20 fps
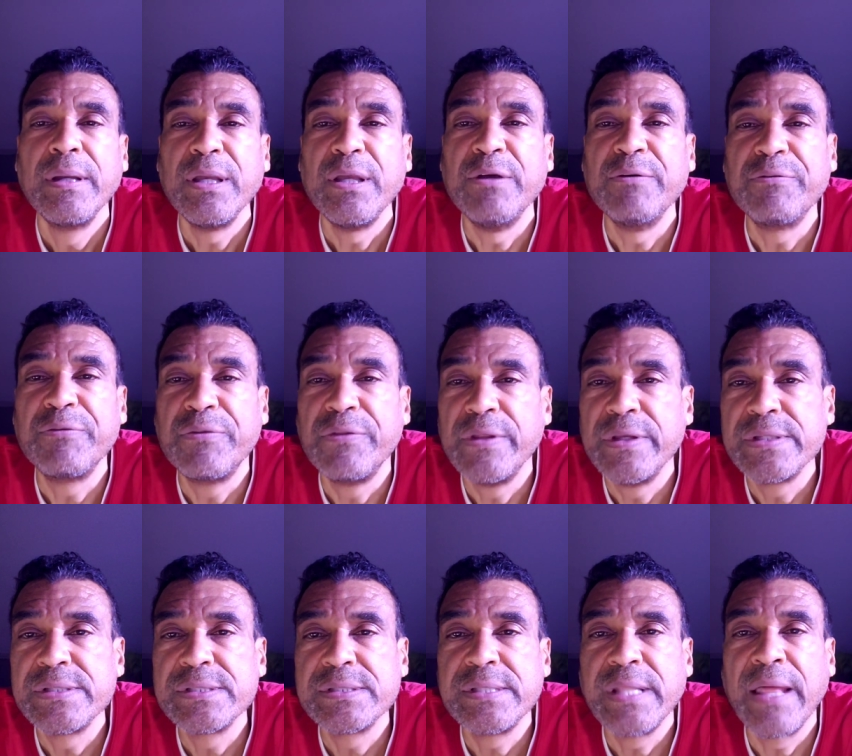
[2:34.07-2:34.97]
if
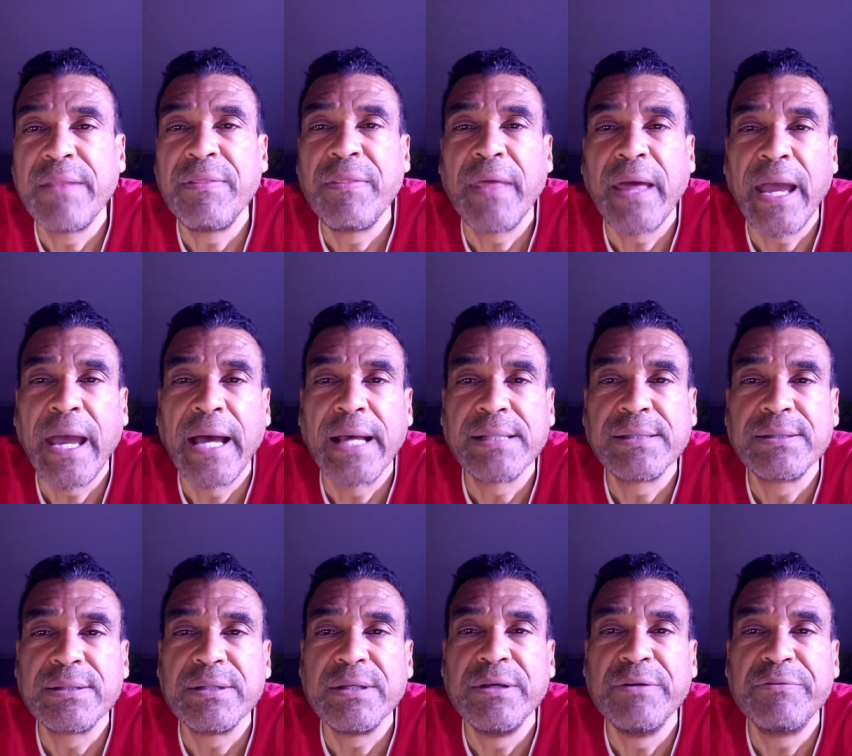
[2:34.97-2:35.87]
this, then
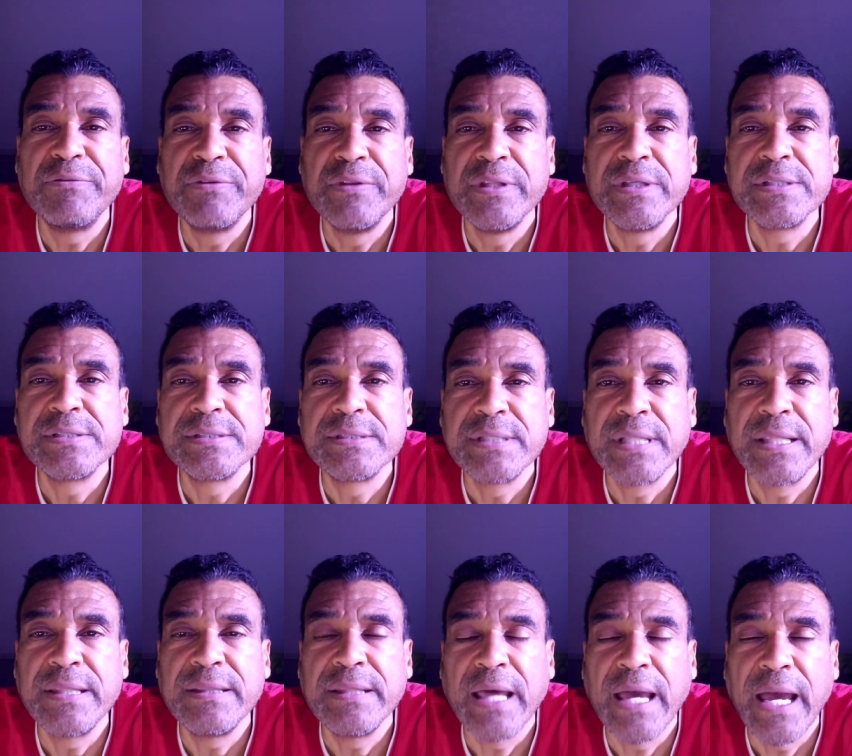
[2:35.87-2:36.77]
that, if this,
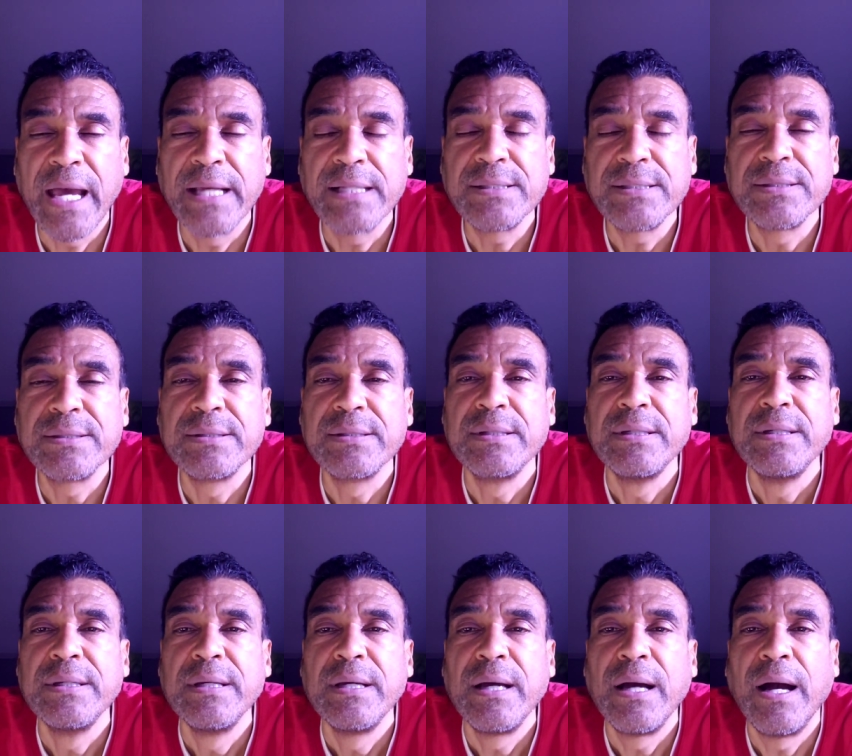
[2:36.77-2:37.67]
then that,
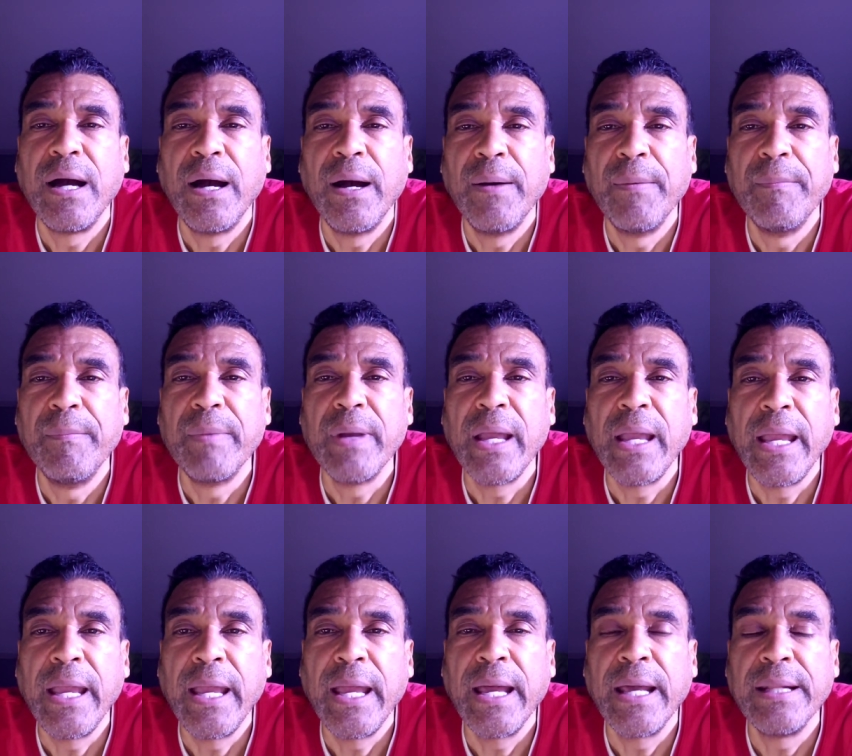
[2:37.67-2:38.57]
um,
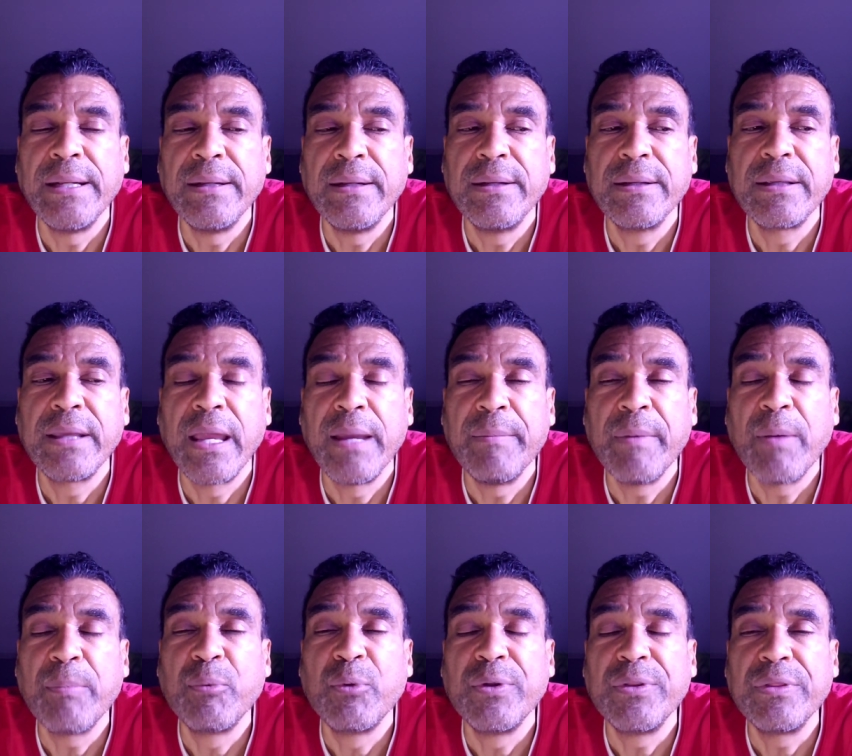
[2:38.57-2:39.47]
and came
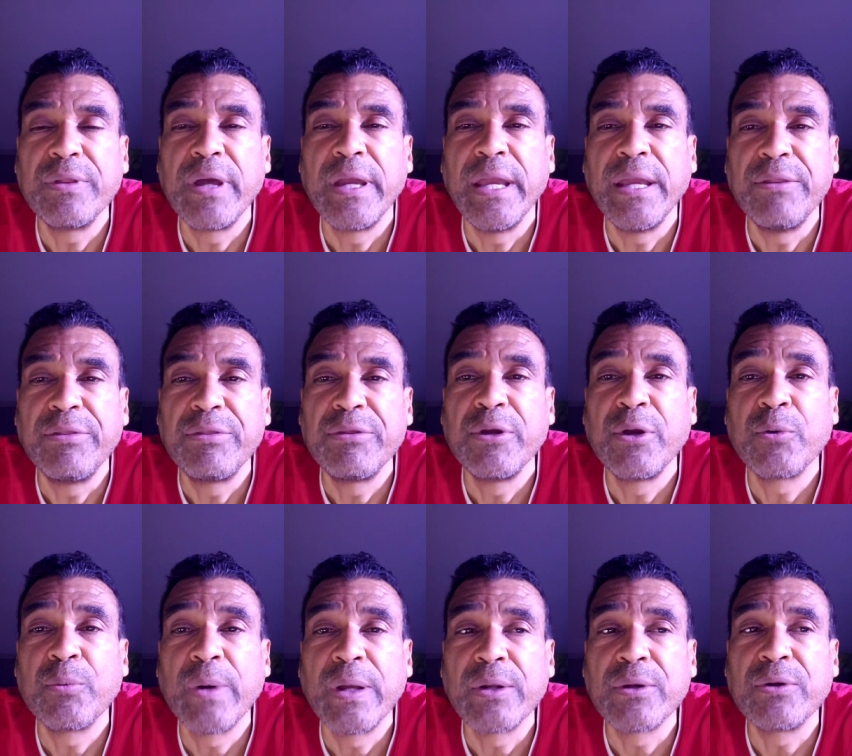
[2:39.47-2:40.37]
up with a
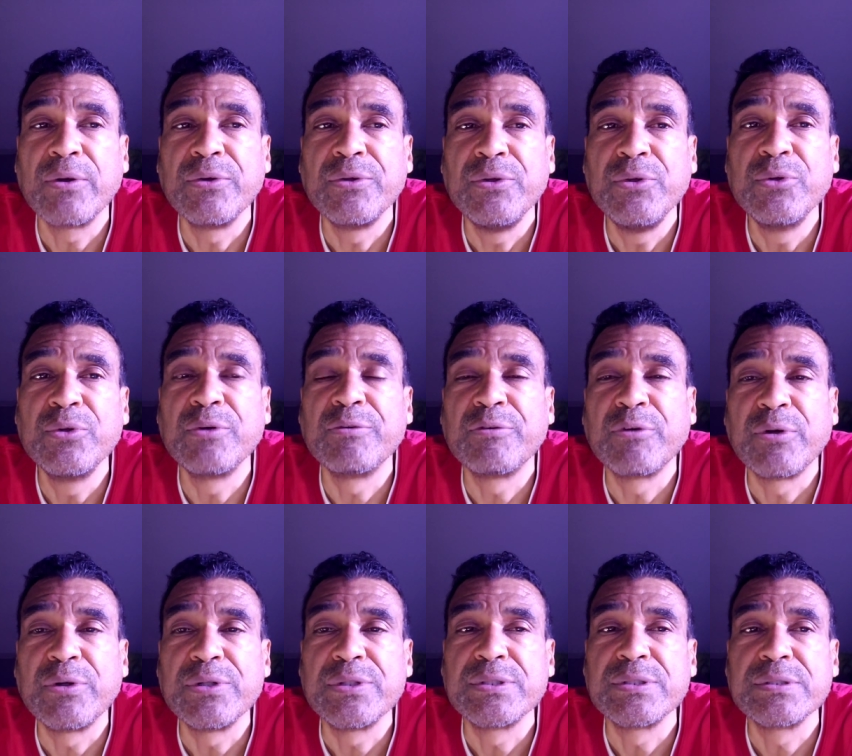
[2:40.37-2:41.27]
theoretical
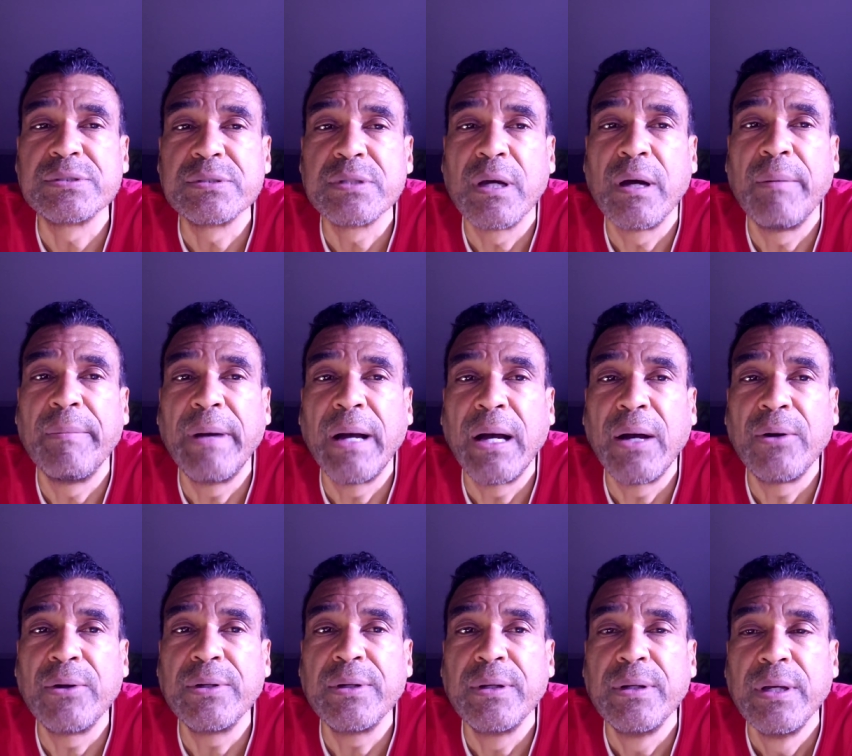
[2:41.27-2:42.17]
universe
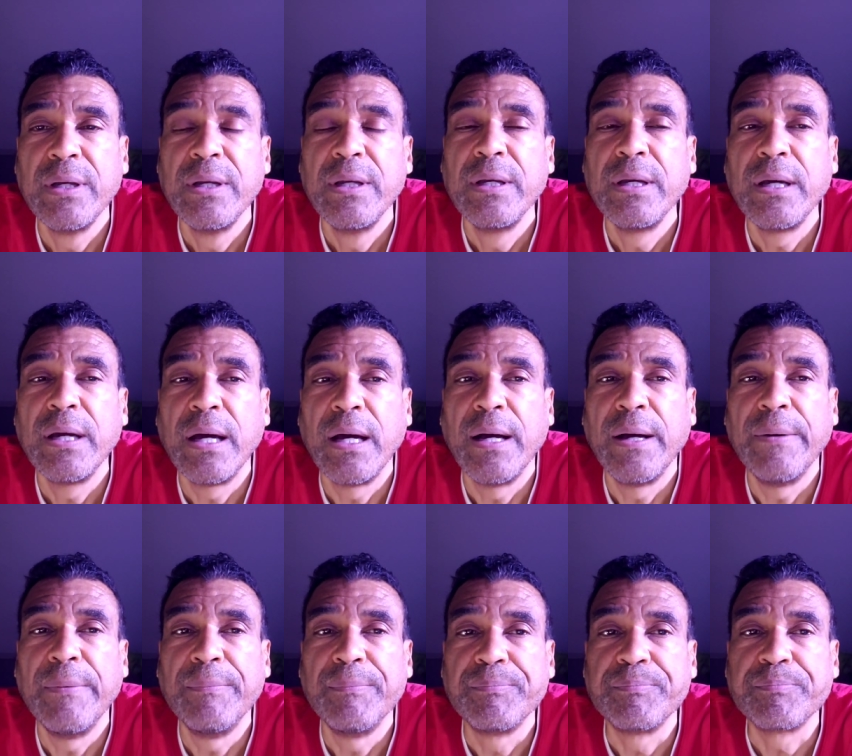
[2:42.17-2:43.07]
about,
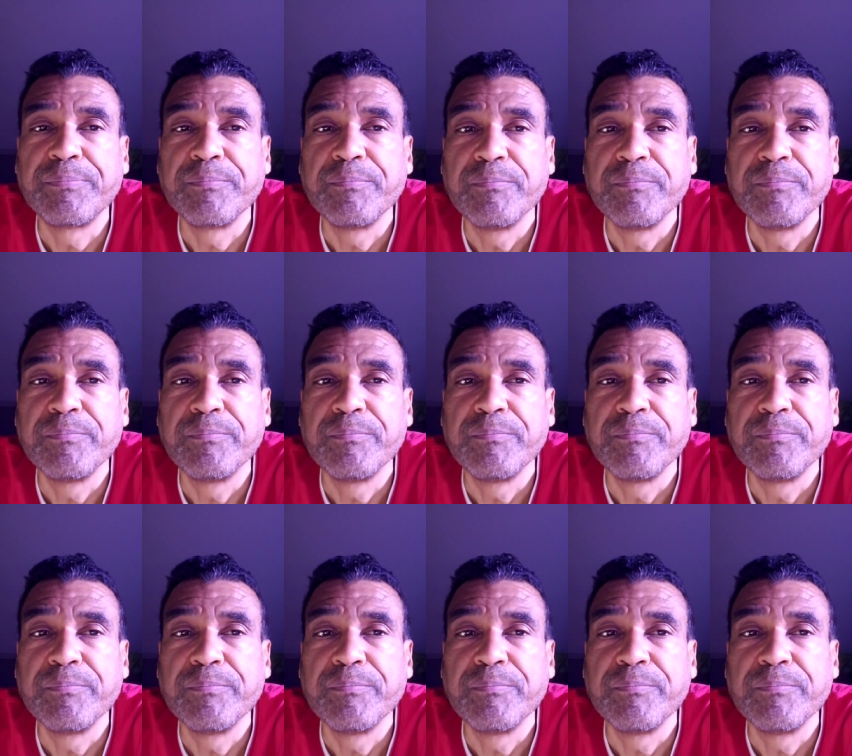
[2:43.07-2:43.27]
um,